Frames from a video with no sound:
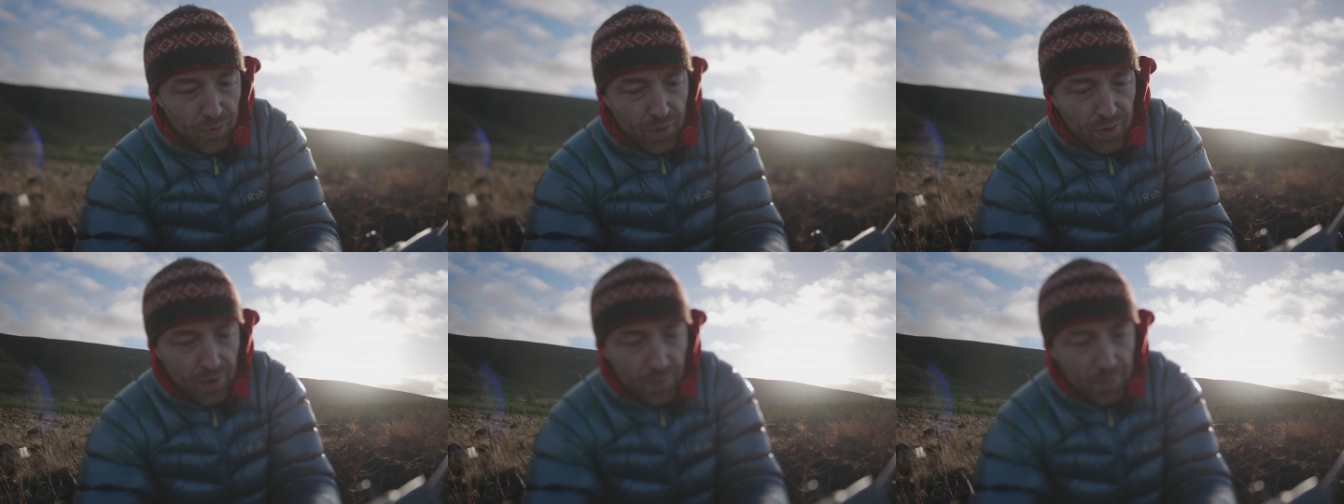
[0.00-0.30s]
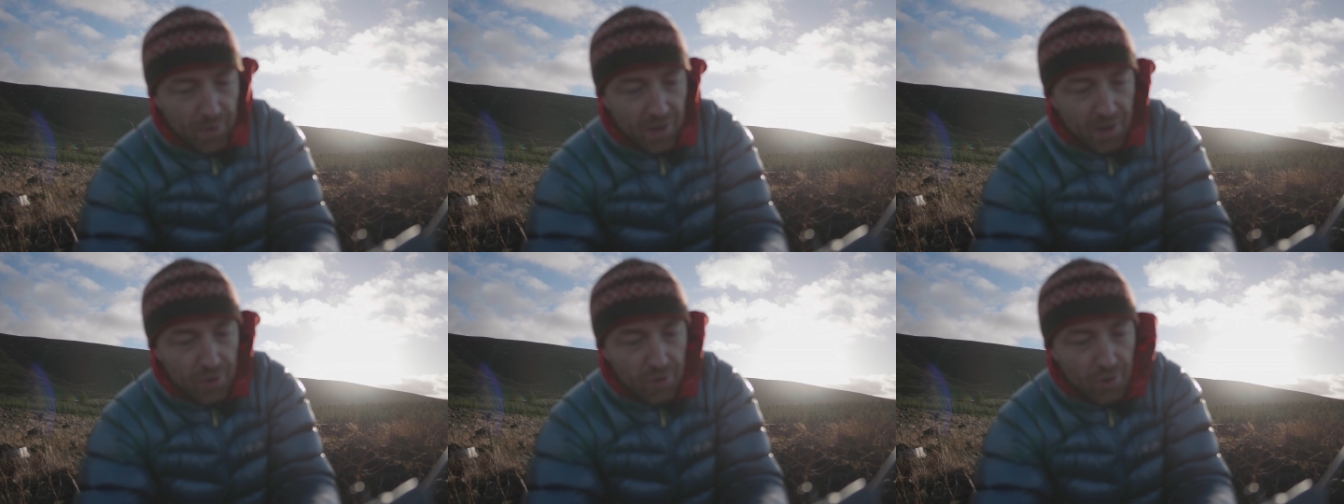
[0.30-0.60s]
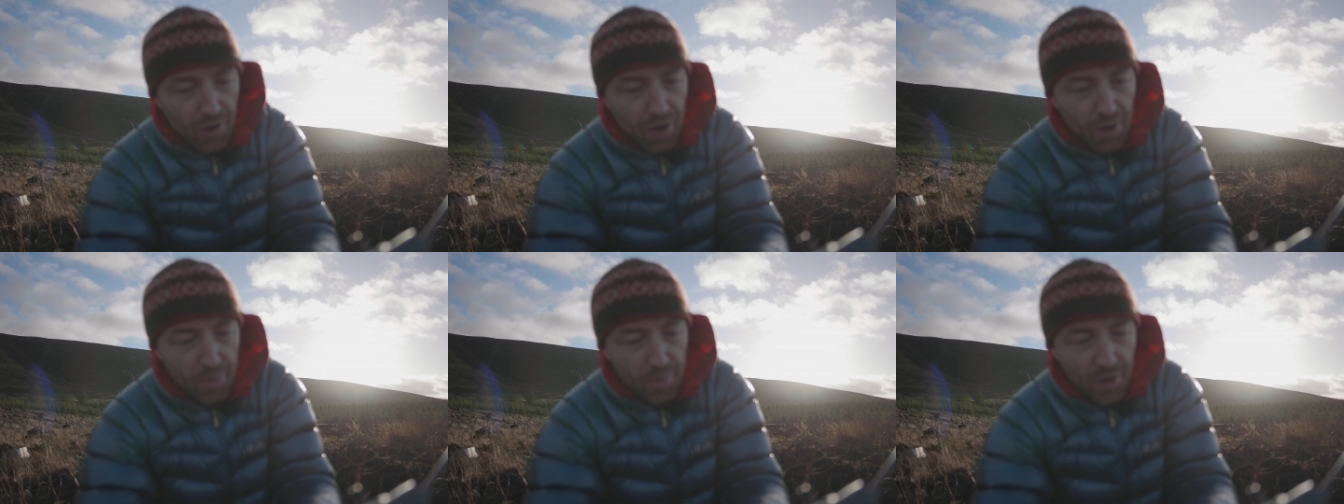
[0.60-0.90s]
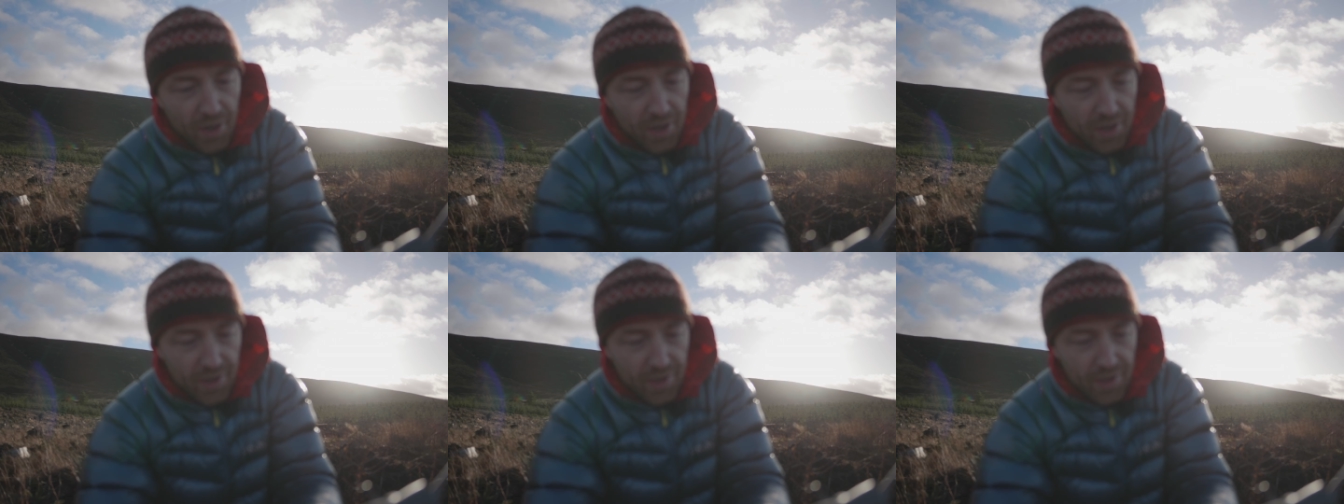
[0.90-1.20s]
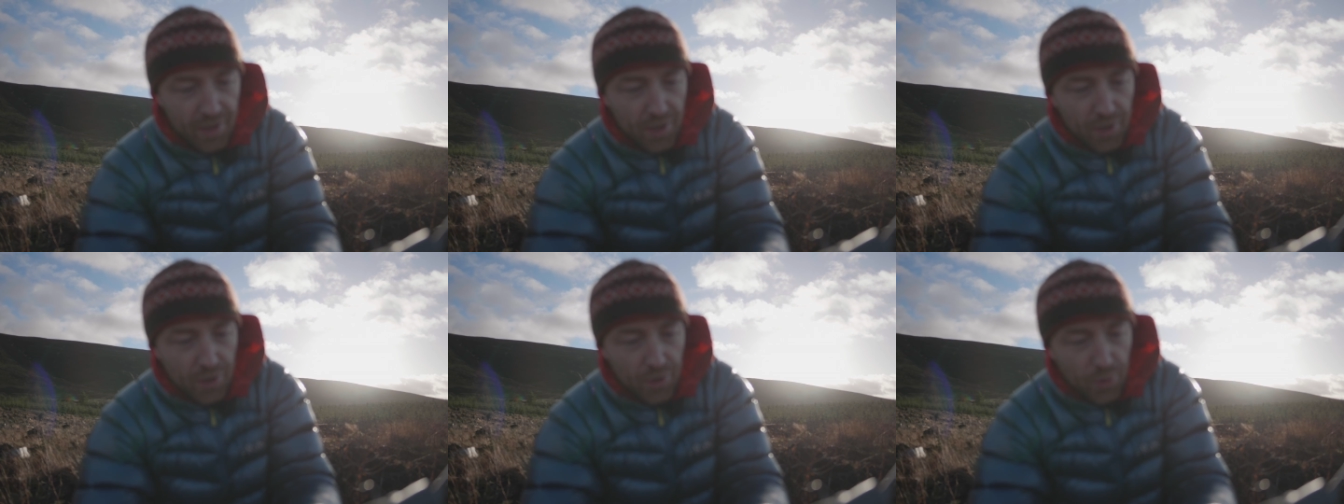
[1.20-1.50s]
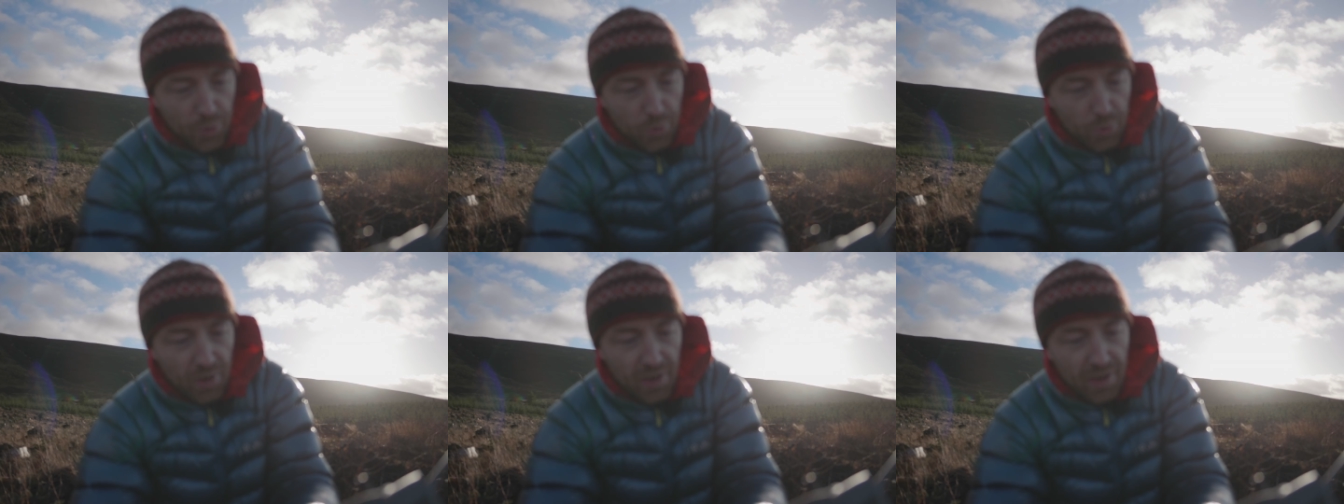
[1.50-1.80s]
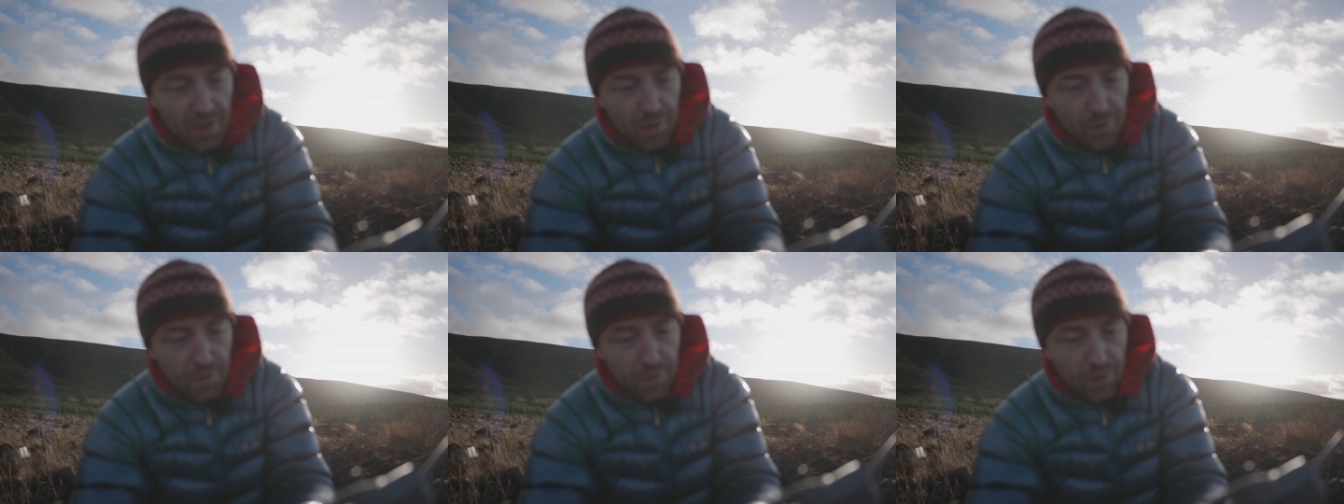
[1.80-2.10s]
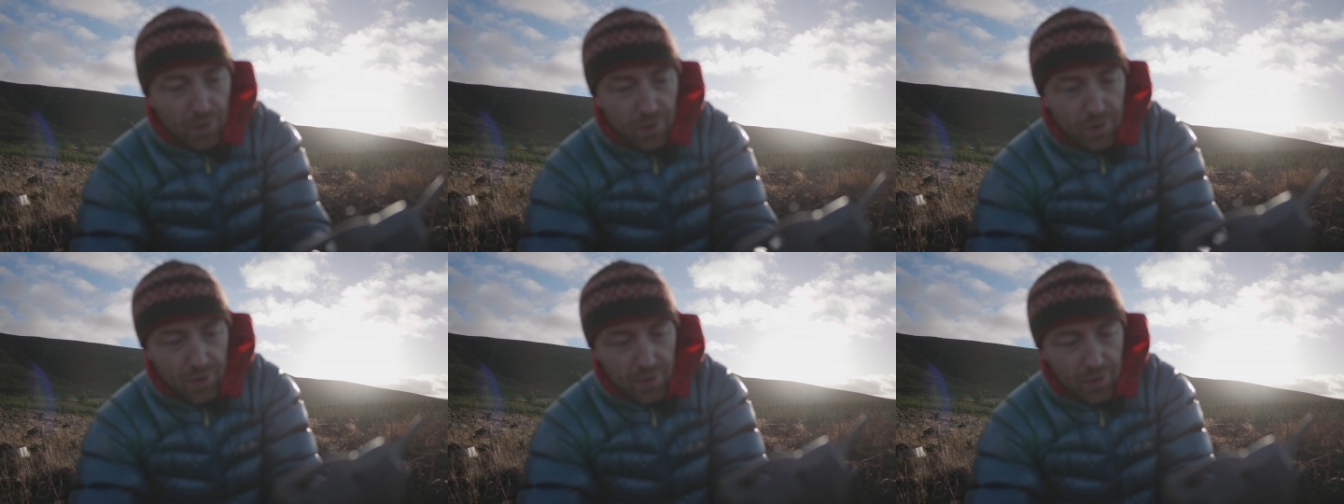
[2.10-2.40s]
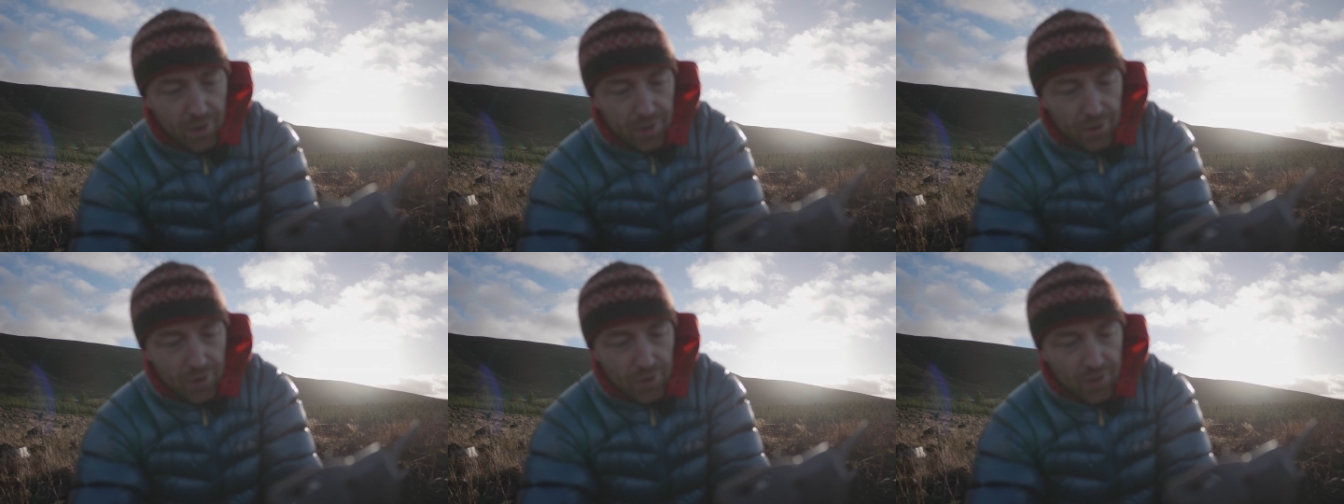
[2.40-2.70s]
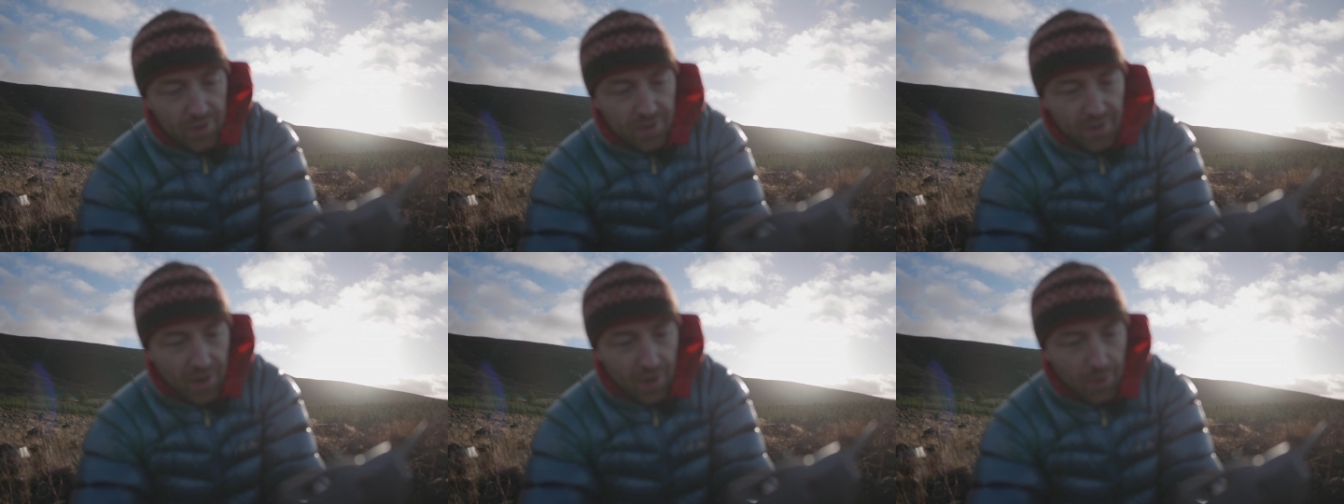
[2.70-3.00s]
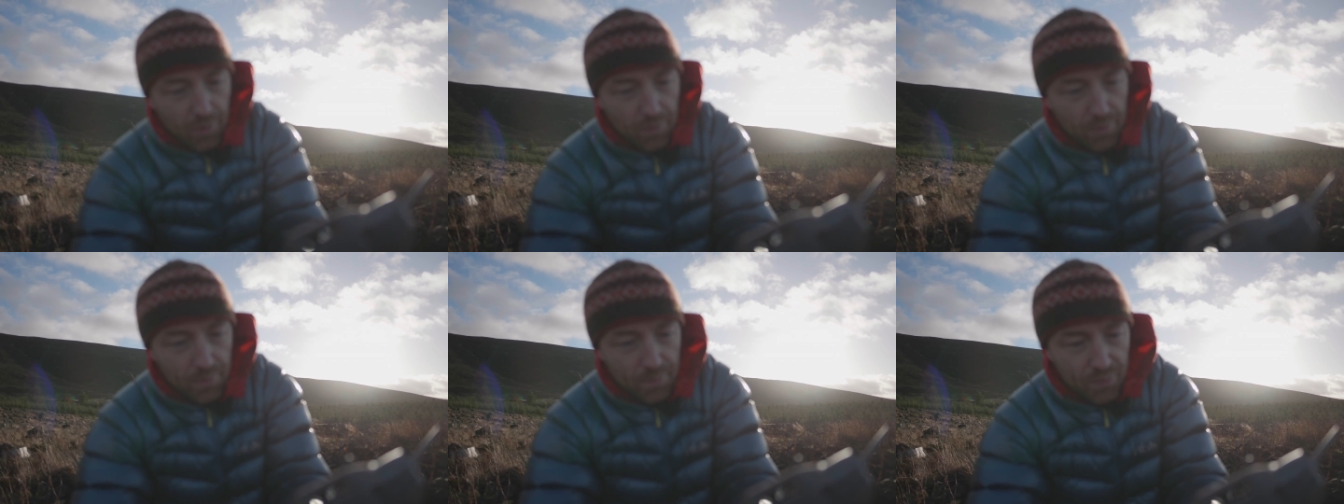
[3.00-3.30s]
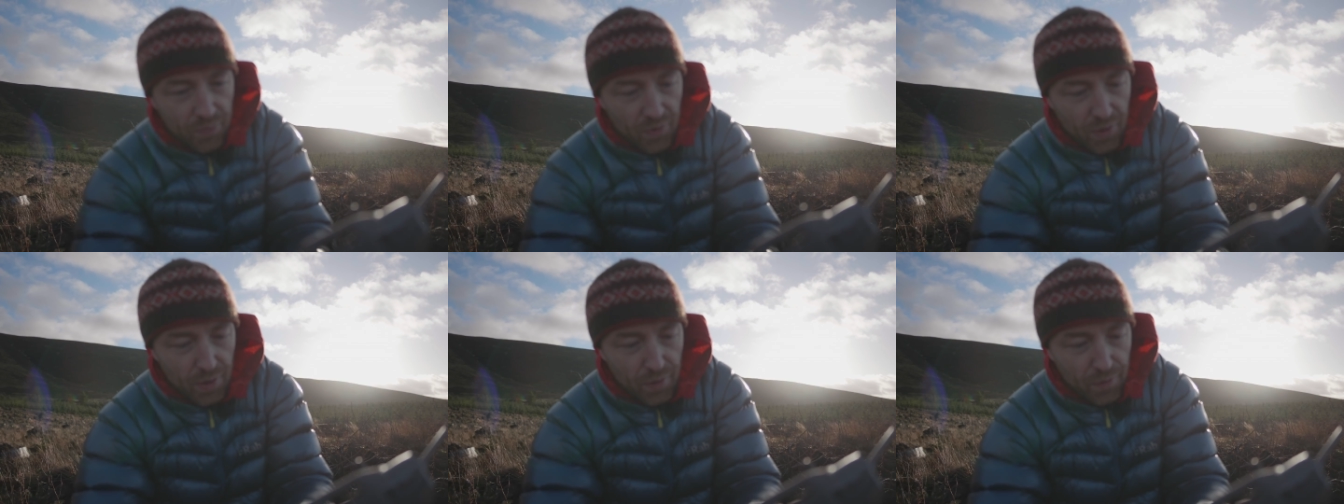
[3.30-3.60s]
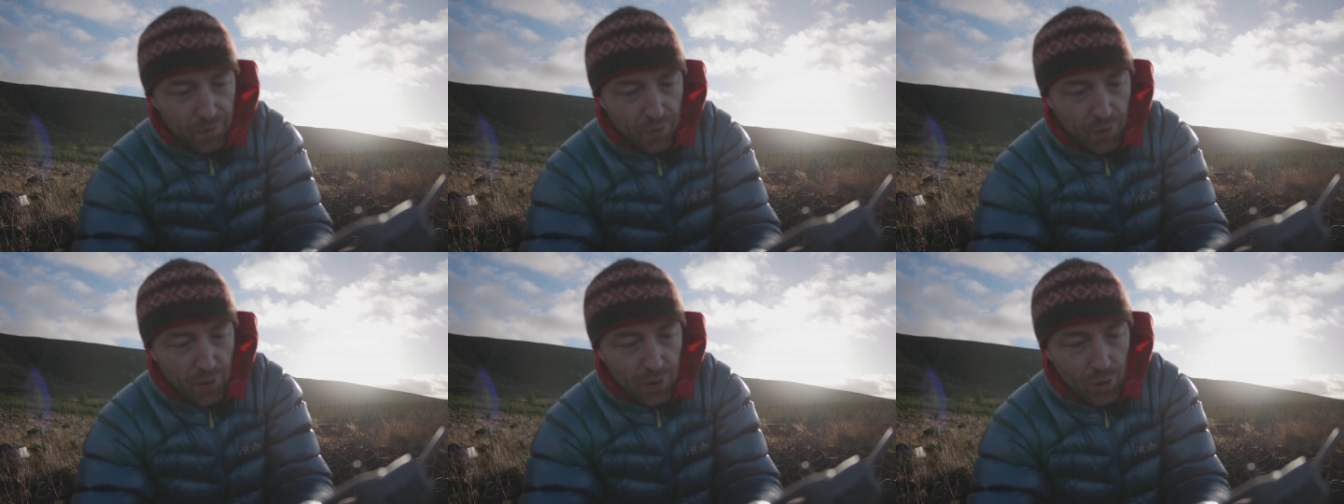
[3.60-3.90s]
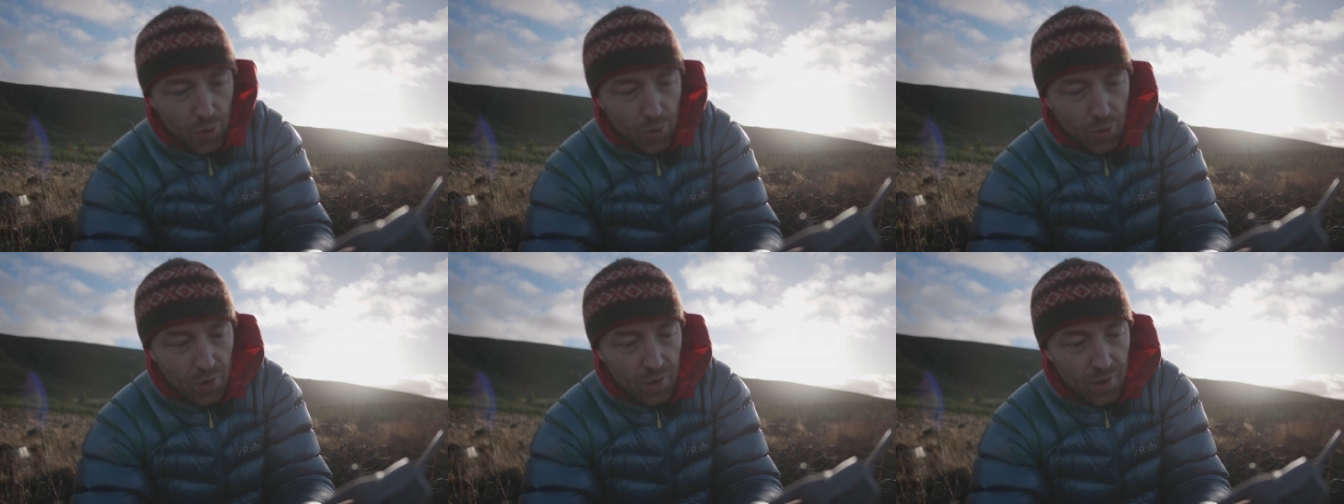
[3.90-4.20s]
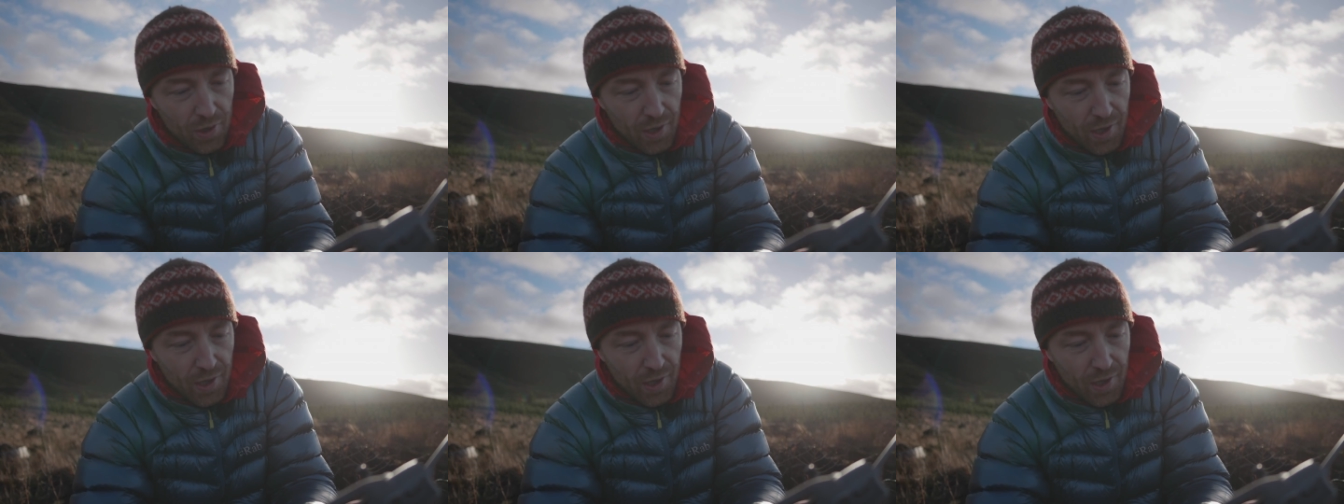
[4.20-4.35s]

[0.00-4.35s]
the panorama, the weave, the look down, the follow,